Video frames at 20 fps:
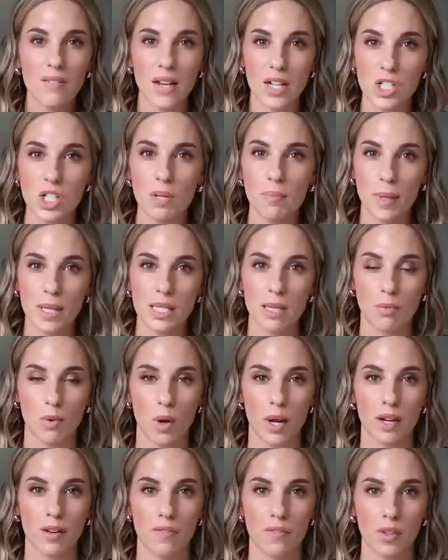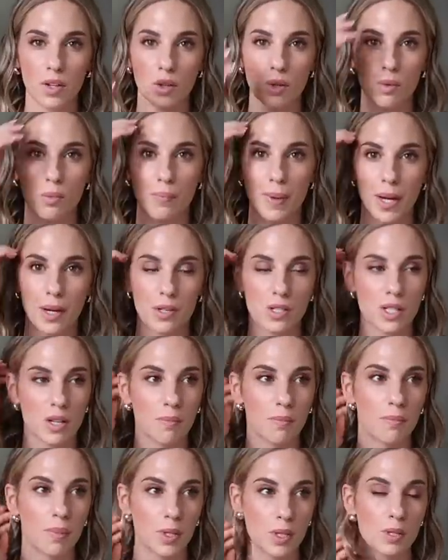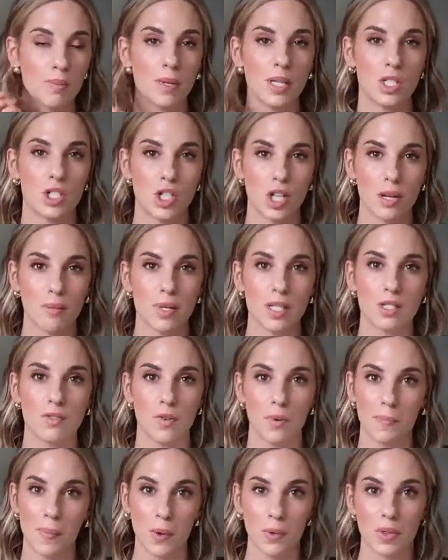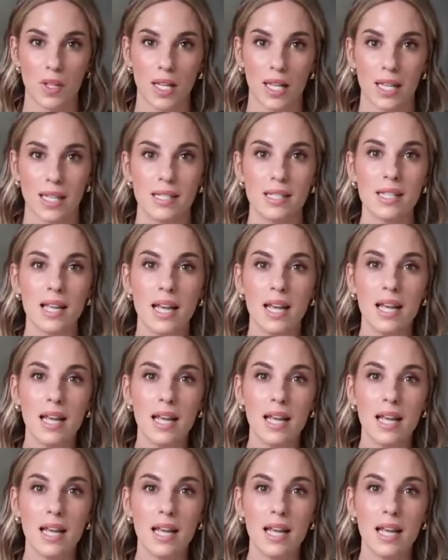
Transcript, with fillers: I've actually picked up quite a few pairs of Burt's Bees jammies for both the kids